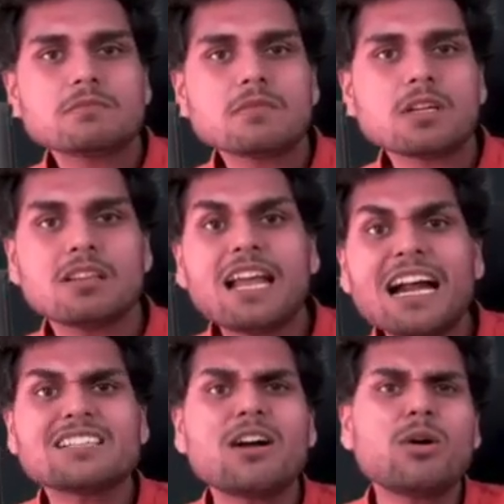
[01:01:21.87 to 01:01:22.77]
That's
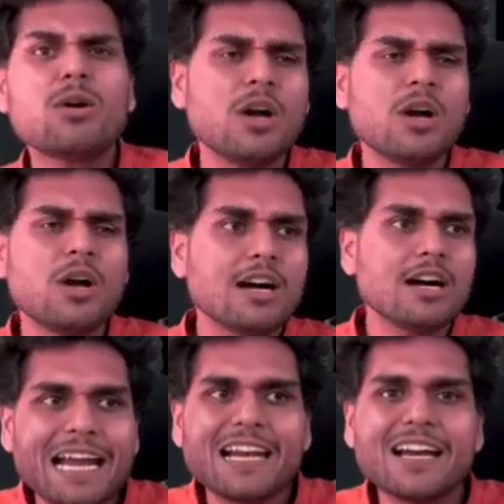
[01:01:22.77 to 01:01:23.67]
how
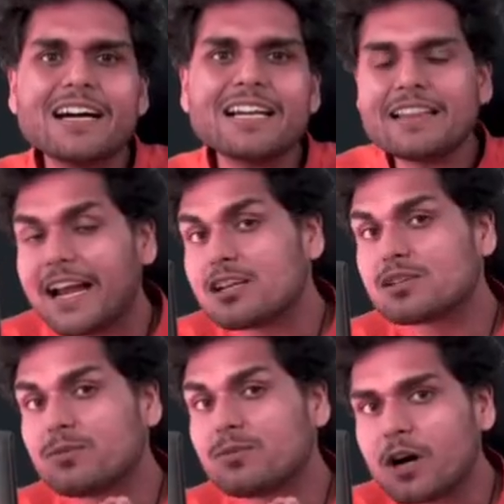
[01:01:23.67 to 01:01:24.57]
I learn, and
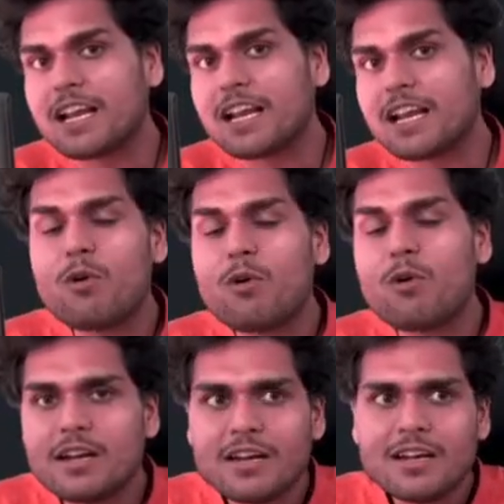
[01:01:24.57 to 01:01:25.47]
that's what I
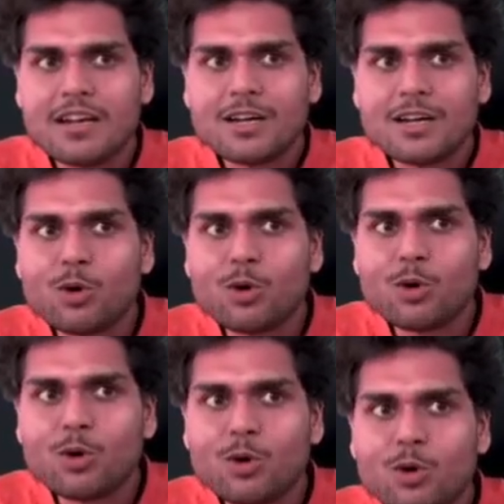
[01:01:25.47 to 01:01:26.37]
want to give
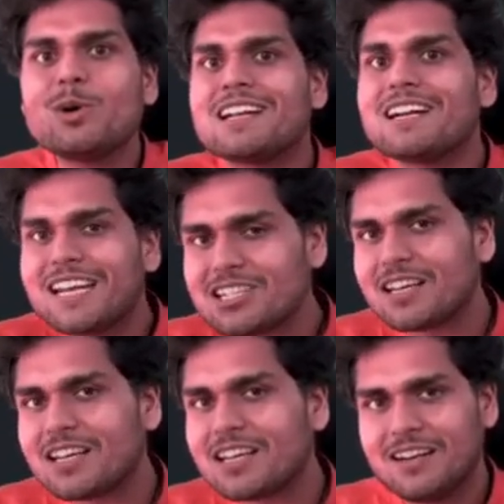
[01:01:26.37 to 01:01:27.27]
you as a teacher,
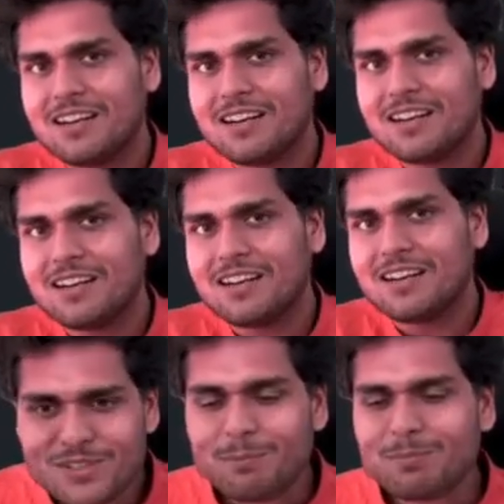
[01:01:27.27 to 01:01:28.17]
that if
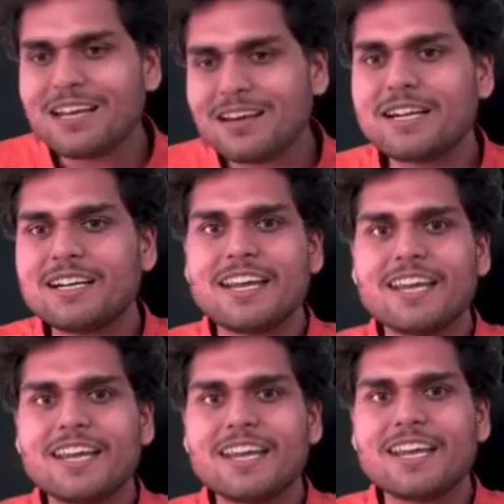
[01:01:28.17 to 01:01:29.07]
something you can take
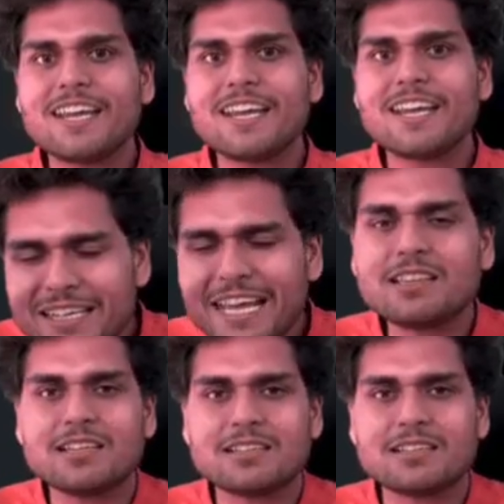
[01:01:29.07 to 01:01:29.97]
from me, take
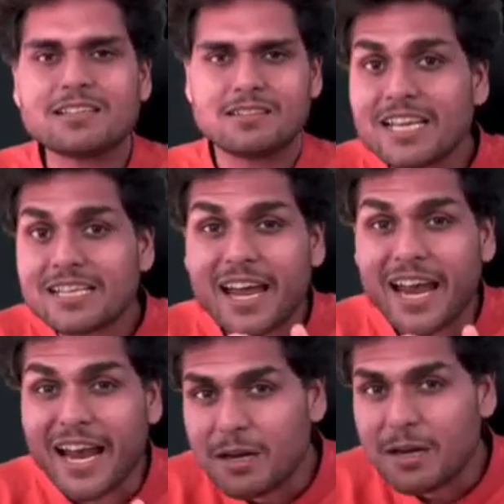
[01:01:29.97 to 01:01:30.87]
this. This has
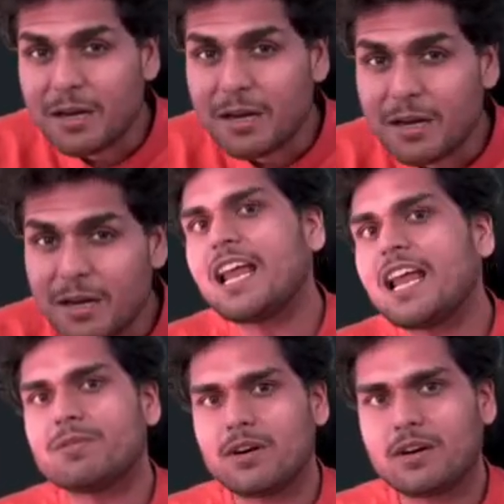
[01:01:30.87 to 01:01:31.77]
helped me in my life
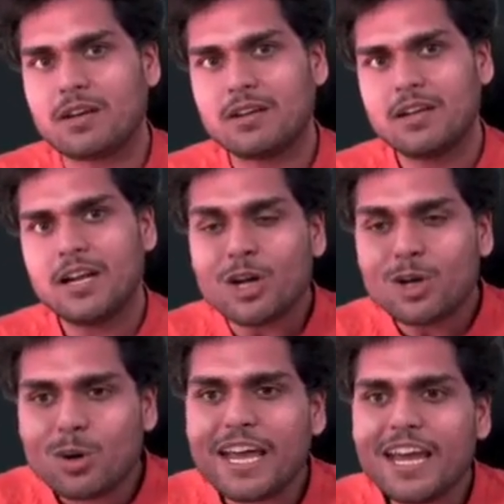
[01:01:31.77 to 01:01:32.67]
a lot.
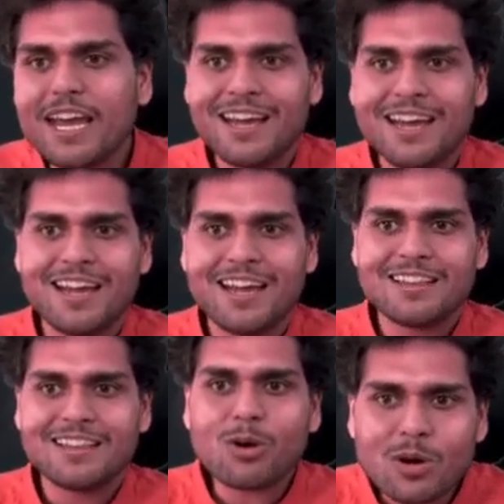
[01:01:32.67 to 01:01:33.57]
Today, the
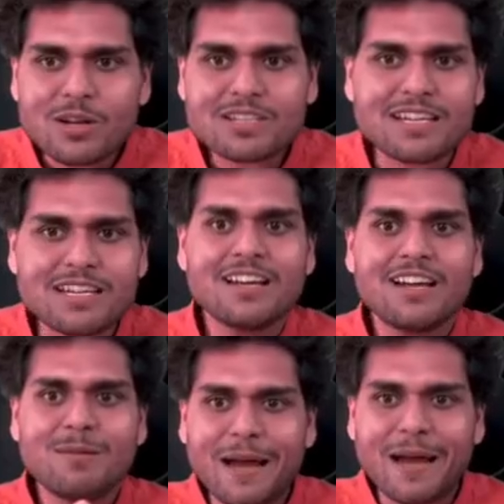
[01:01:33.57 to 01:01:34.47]
courses,
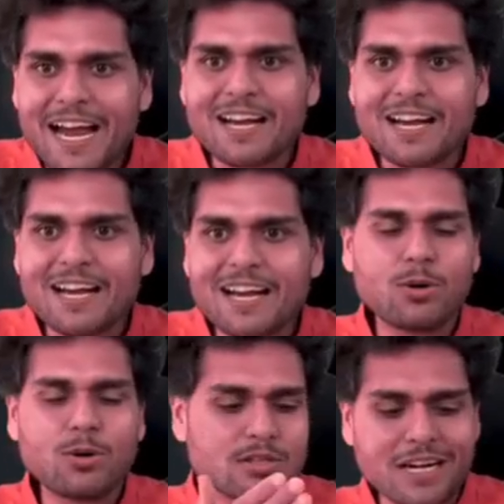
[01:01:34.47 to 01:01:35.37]
my React
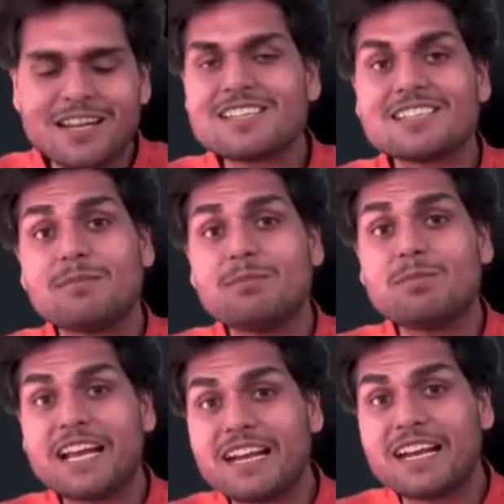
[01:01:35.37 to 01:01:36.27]
course, front-end system
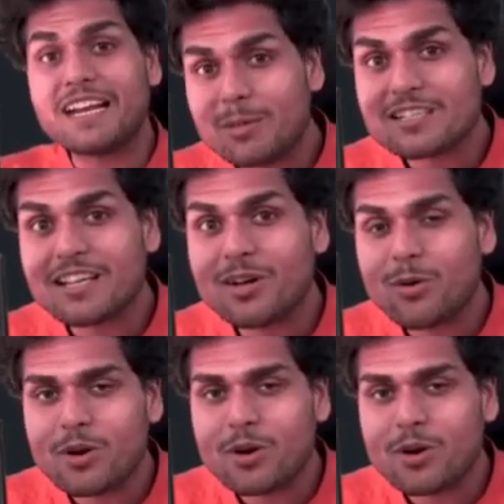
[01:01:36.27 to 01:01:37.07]
design, Namaste Node,